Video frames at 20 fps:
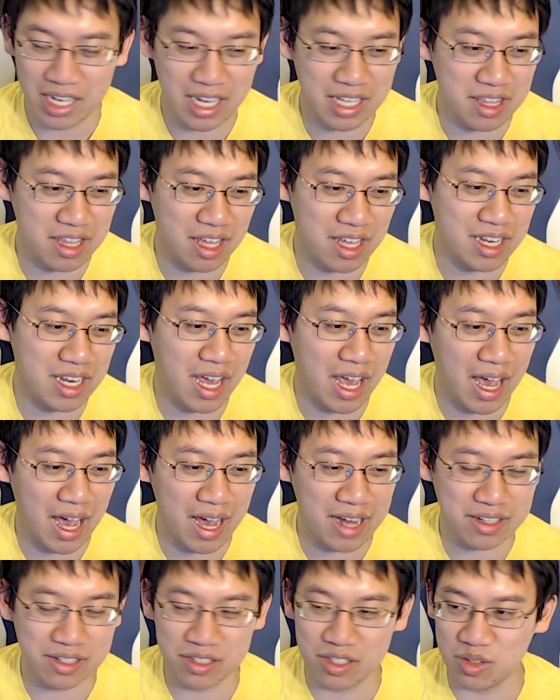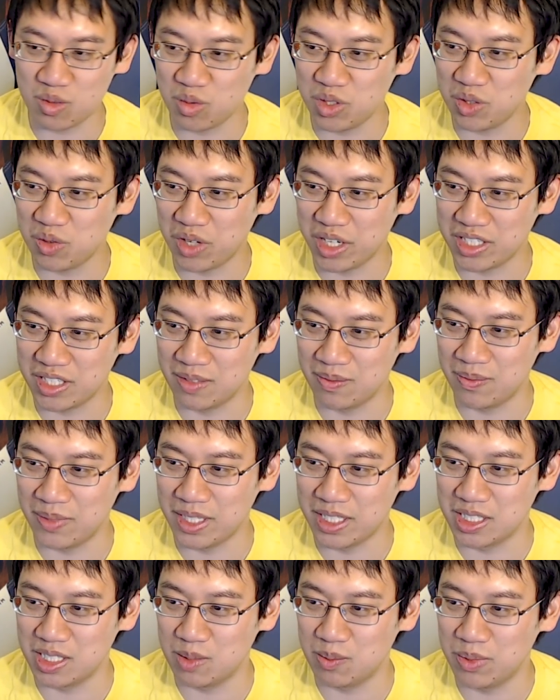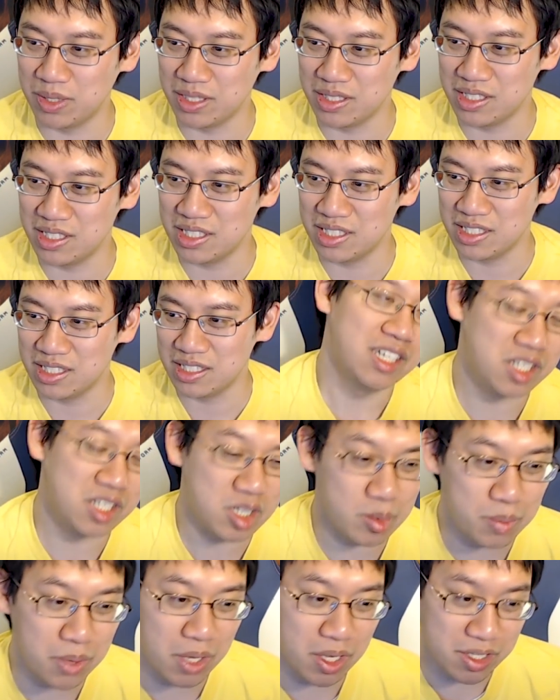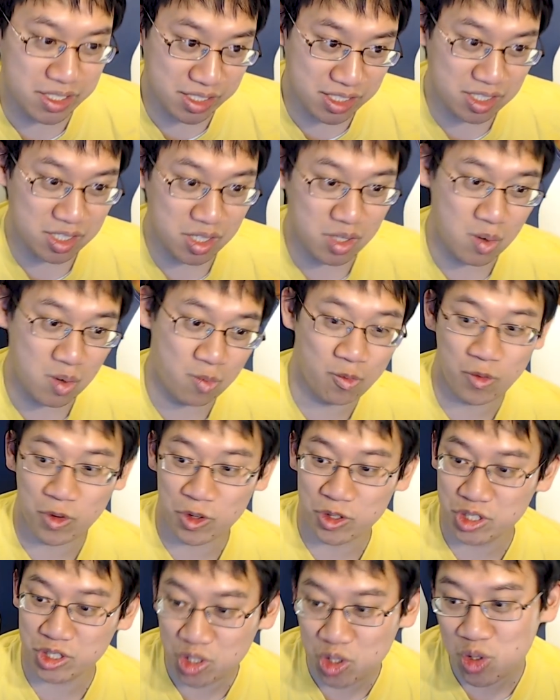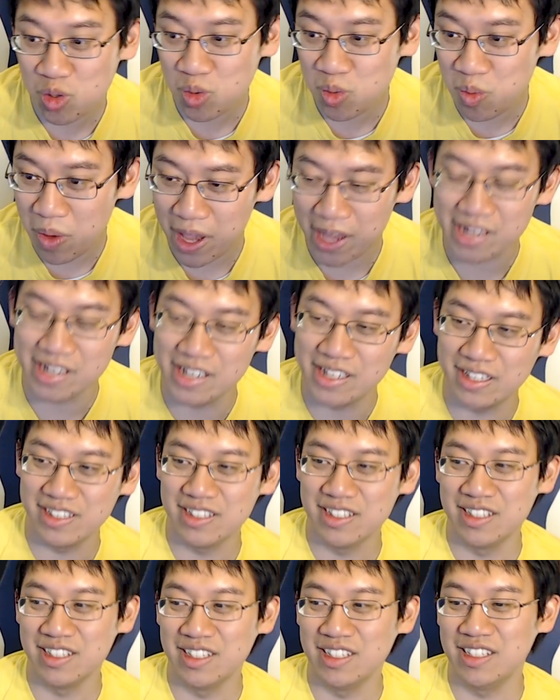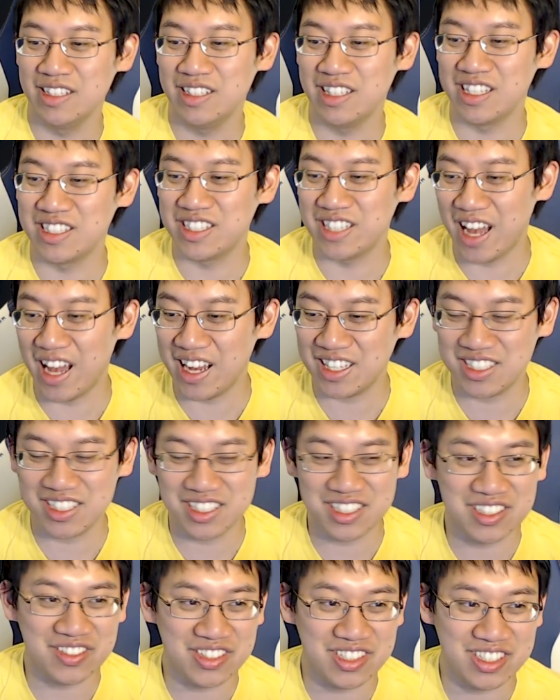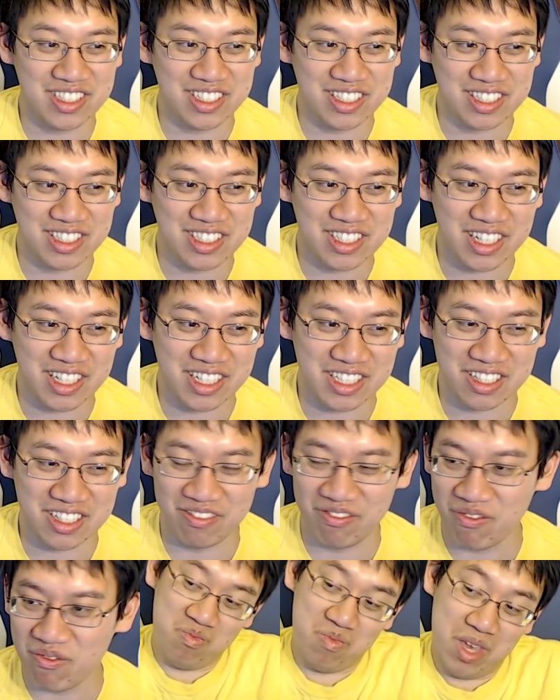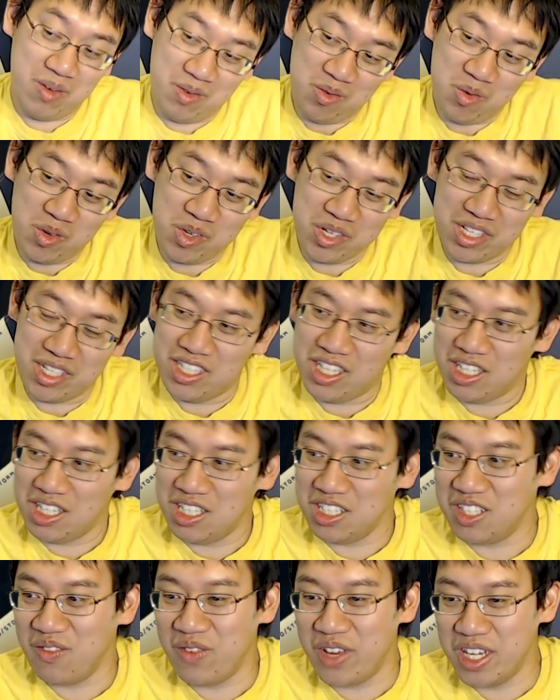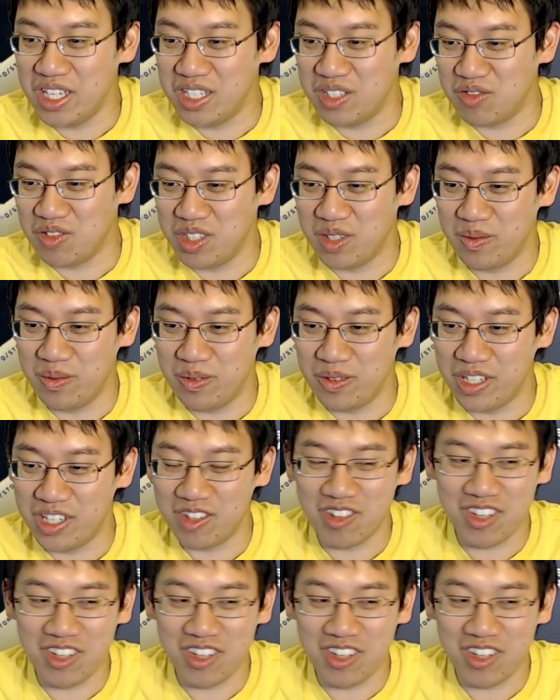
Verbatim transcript: and then add three random mage spells. A Cabalist's Tome for two mana that's actually really insane, and maybe we'll continue the Mage free-to-play